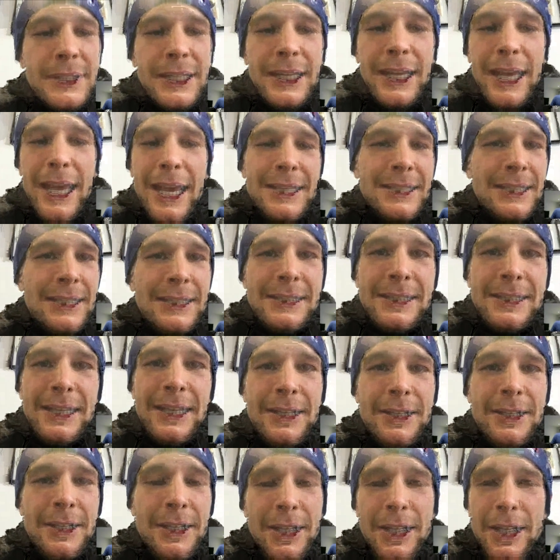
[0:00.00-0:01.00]
as I
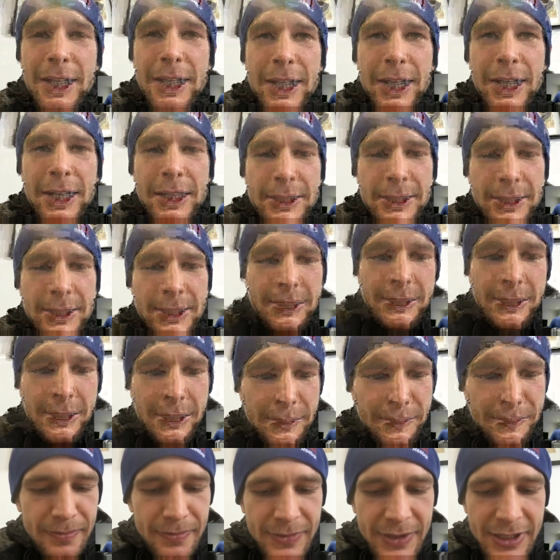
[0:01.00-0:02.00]
said, like, I can't
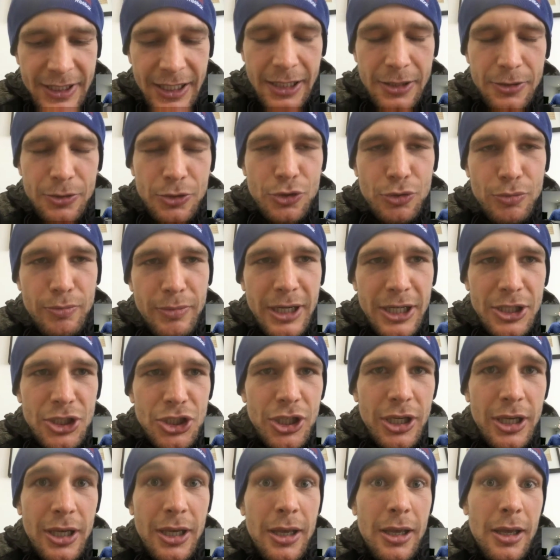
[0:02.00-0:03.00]
tell you too
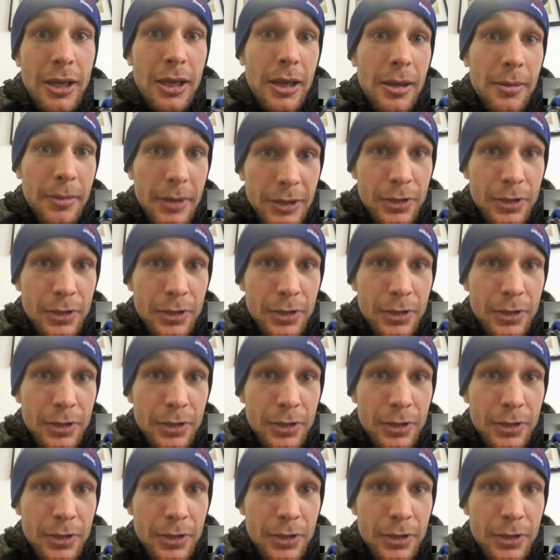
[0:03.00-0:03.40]
much, but